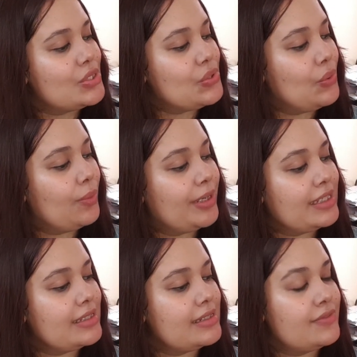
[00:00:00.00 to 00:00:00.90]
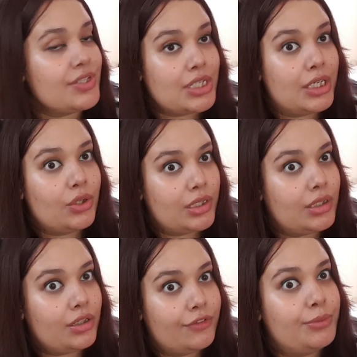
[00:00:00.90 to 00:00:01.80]
So because Vishal got a
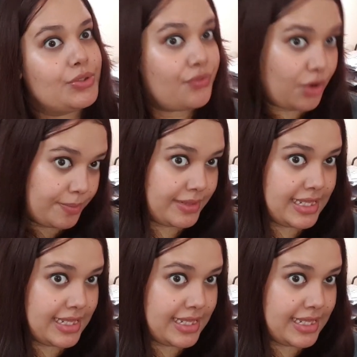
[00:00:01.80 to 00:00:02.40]
lot of books from